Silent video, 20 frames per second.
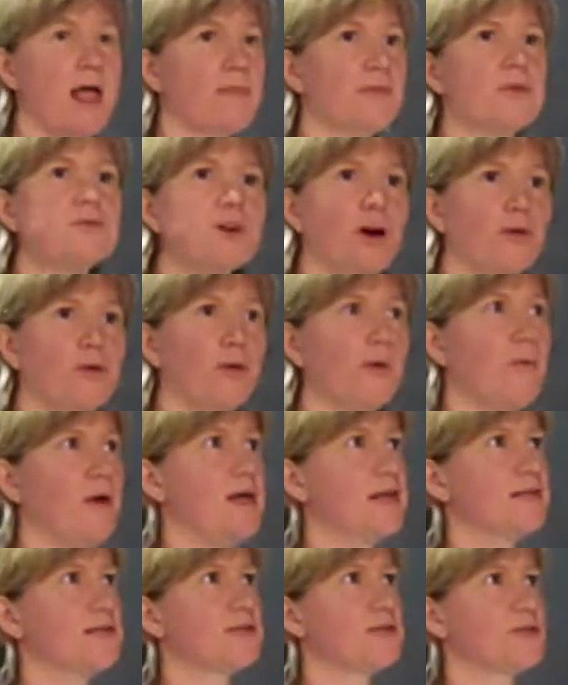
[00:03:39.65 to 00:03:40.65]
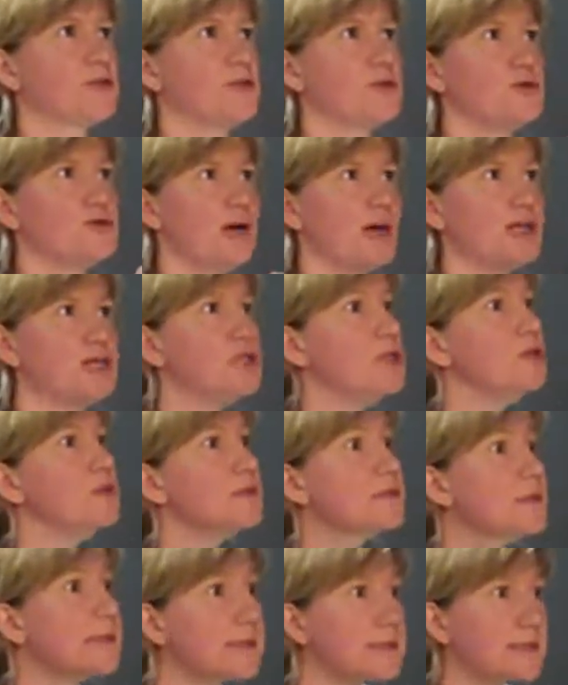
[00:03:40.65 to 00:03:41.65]
There's other ways as to trying to
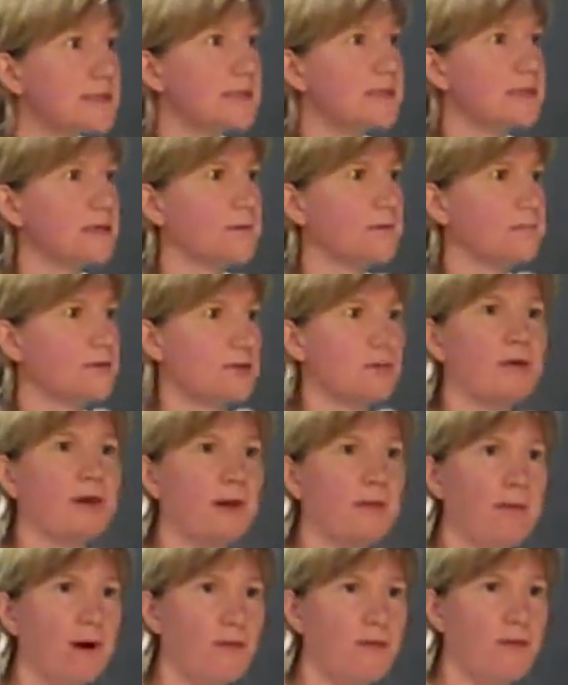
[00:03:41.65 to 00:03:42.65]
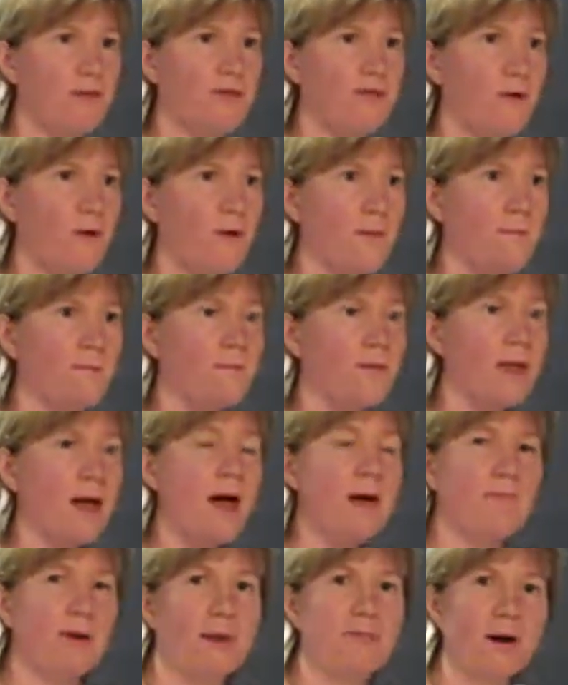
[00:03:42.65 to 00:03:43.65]
use the system to bring about reform.
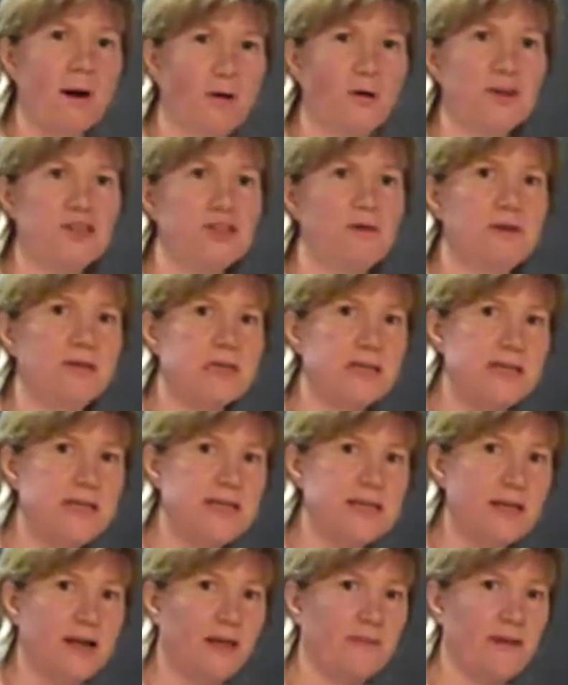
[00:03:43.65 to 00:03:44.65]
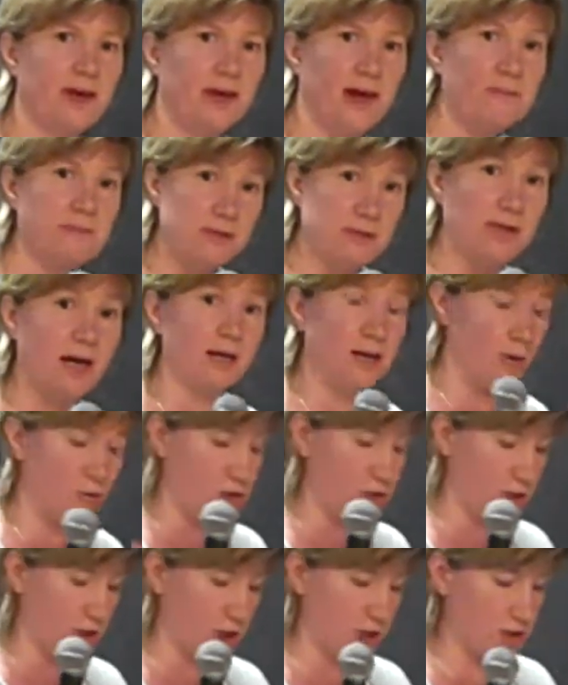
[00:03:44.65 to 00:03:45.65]
But I'm not going to go into detail on that. I'm just kind of
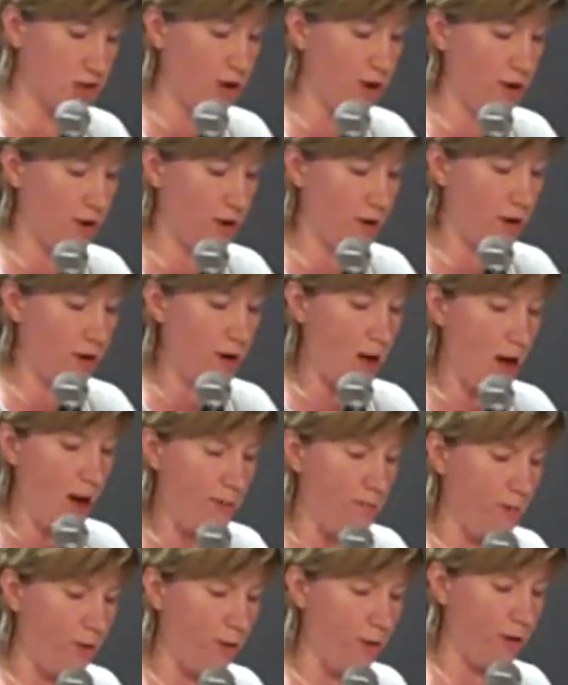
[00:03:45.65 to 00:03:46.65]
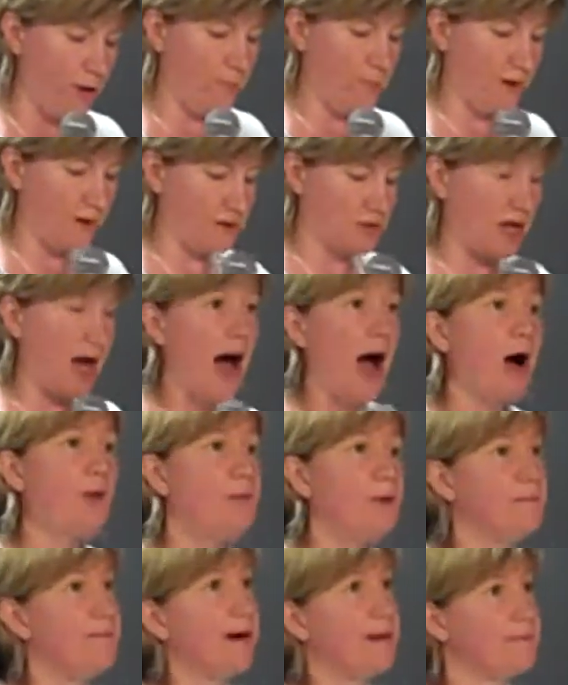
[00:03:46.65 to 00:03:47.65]
going to talk more about how
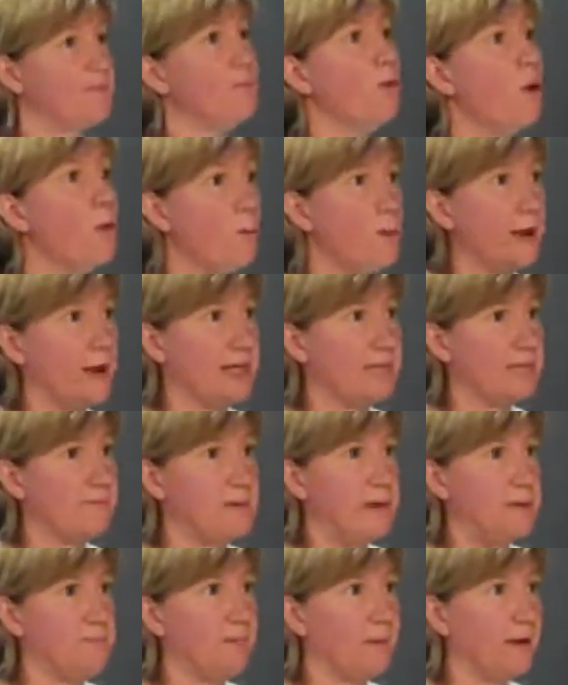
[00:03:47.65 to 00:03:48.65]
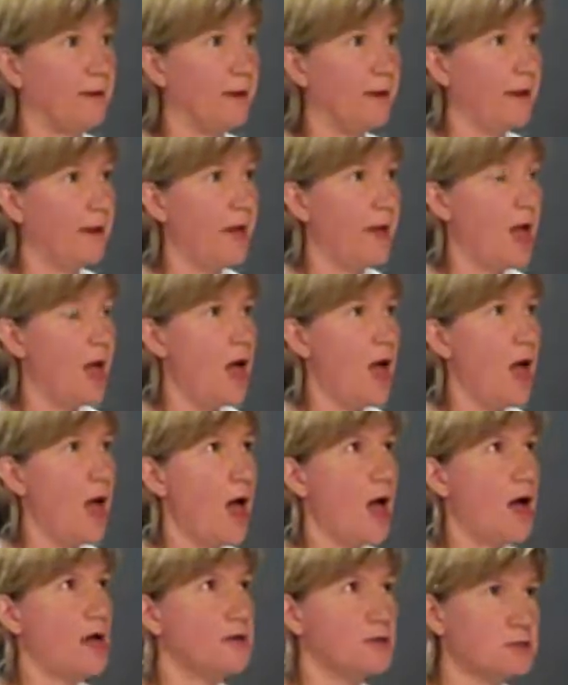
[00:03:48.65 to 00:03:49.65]
we might mobilise people
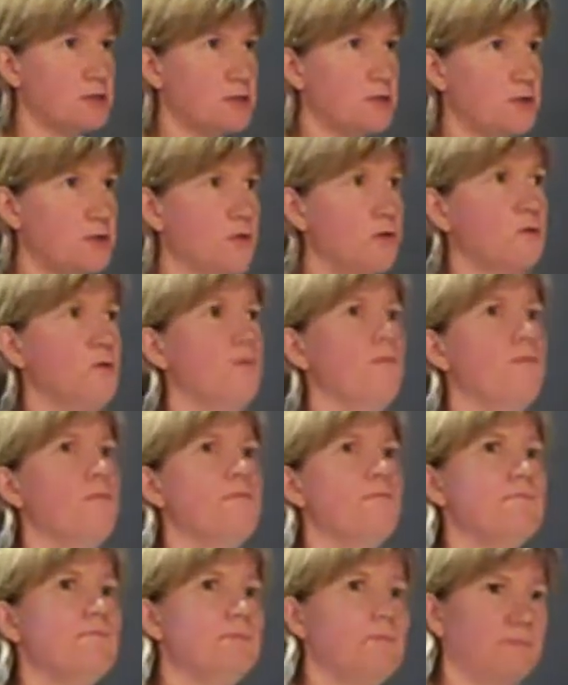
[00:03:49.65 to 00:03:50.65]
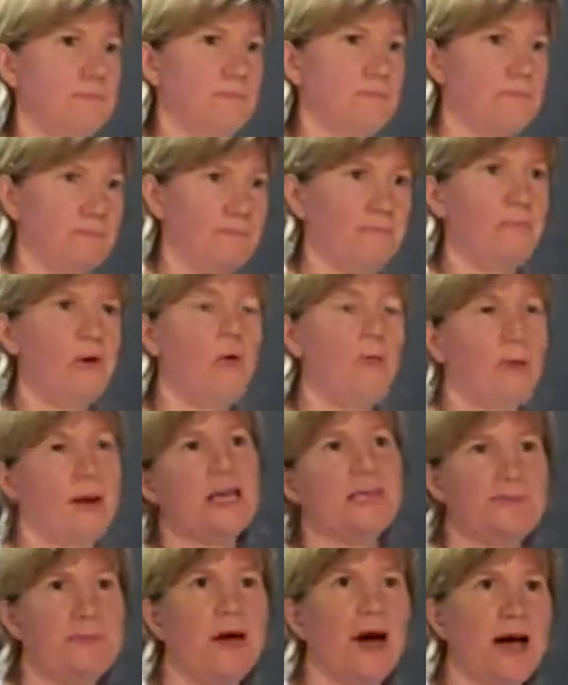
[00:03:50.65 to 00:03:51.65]
to
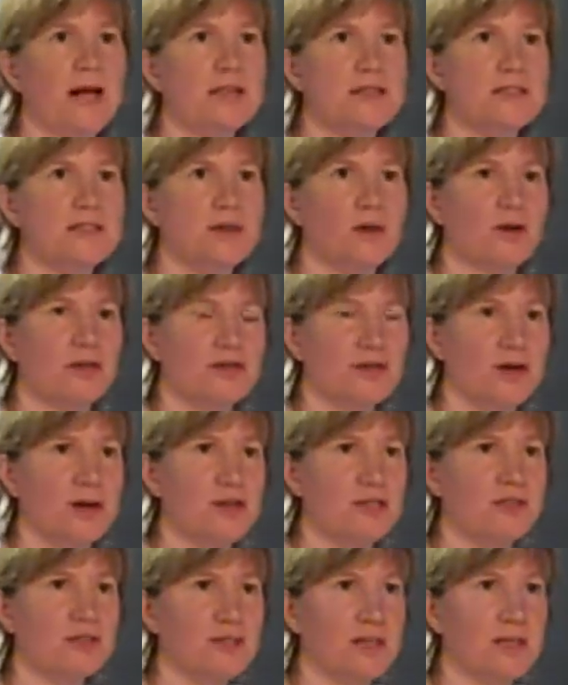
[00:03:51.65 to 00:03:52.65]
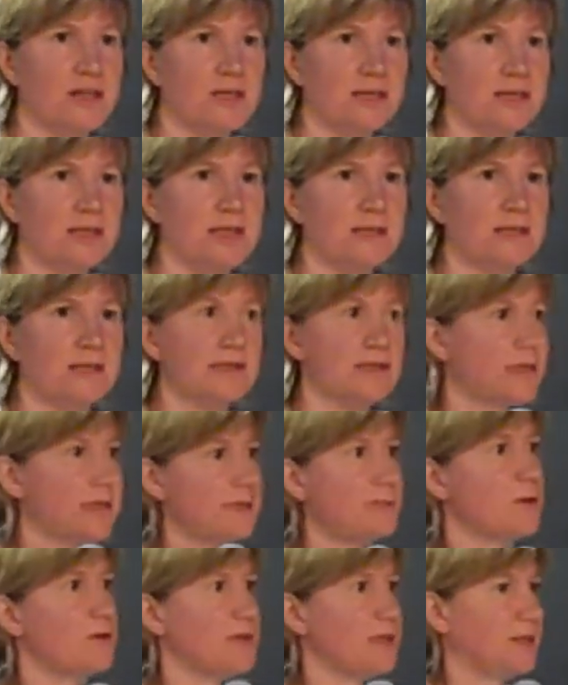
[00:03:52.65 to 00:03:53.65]
mobilise behind the alternative, the consensus. And I
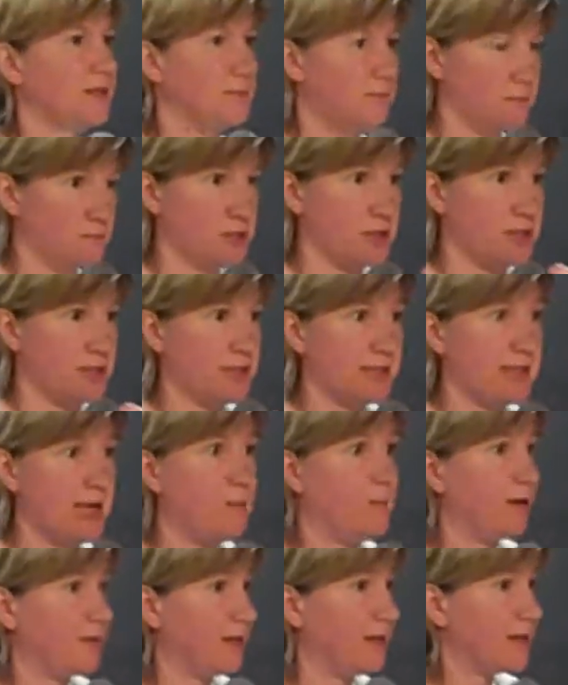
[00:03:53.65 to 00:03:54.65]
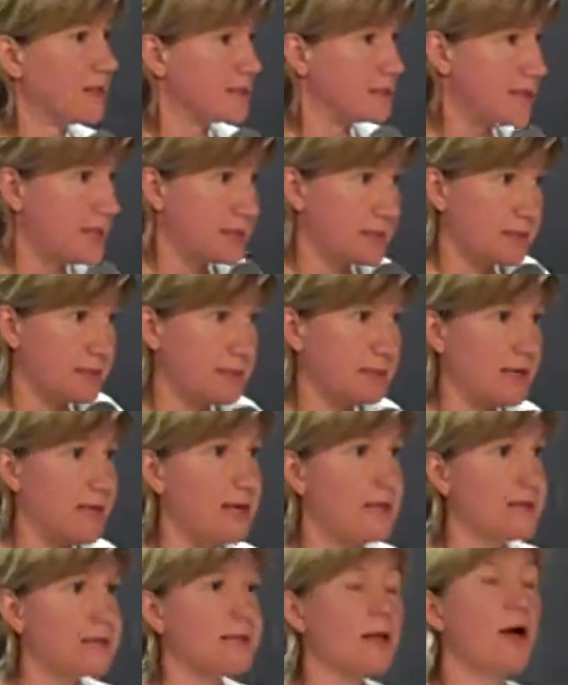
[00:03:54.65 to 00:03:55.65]
suppose that just to say what the consensus
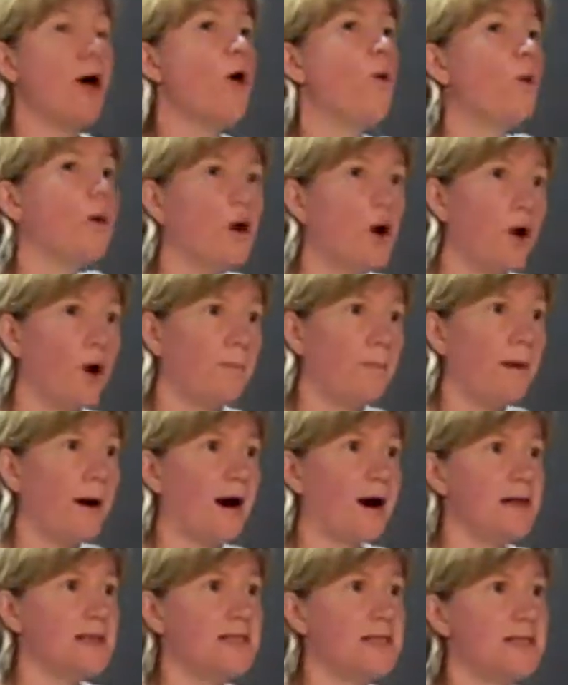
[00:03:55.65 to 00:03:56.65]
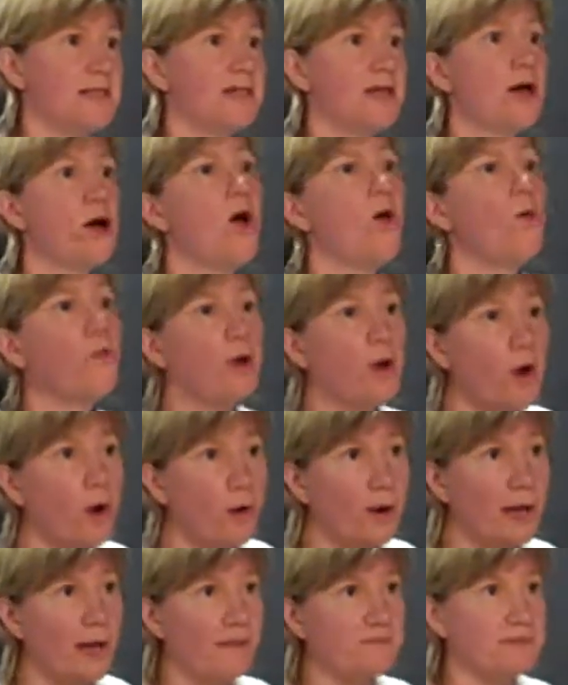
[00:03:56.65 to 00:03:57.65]
is, we all partied, we
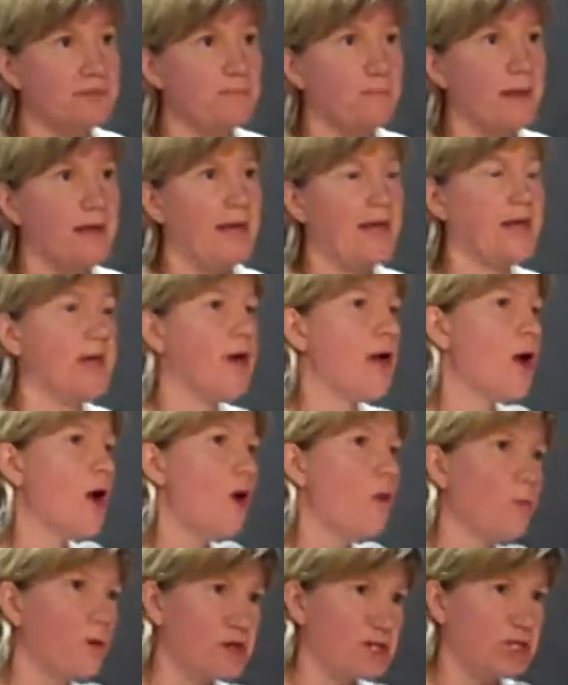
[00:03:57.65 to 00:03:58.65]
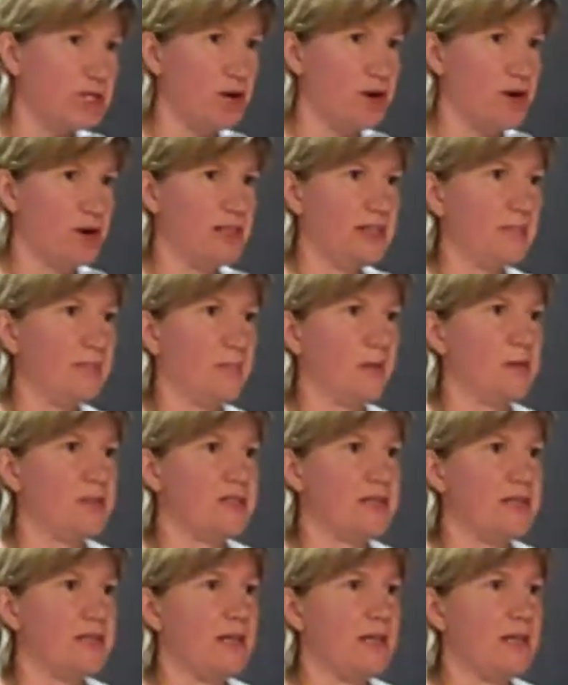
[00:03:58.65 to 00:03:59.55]
all have to pay, we're sharing the burden